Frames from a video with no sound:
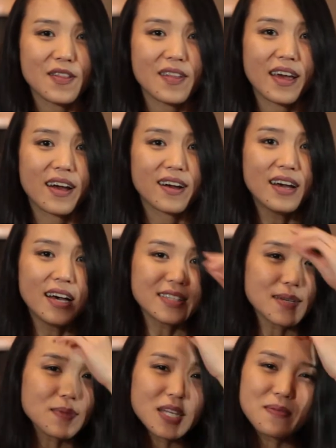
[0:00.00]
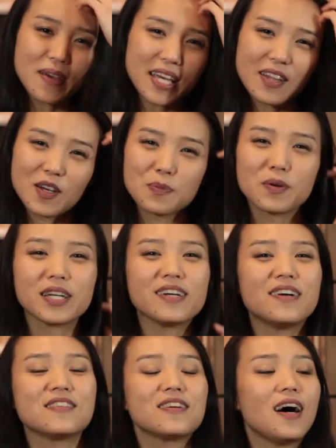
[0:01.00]
there, something to make it look pretty
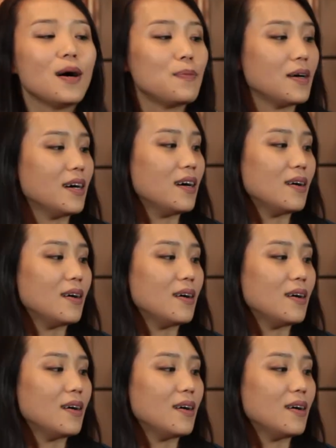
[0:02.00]
on top,